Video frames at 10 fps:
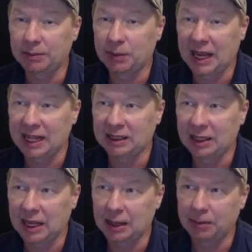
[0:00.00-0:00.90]
at
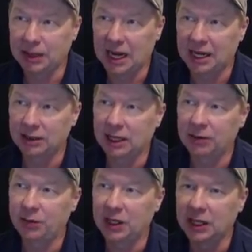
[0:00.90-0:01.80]
and behind that
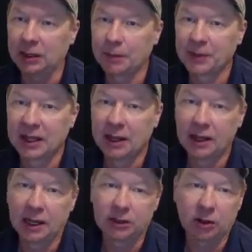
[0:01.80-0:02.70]
fitting.
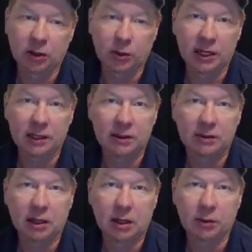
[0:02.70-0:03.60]
As always,
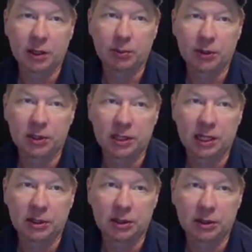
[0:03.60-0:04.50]
we
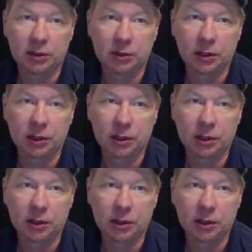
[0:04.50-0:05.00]
appreciate your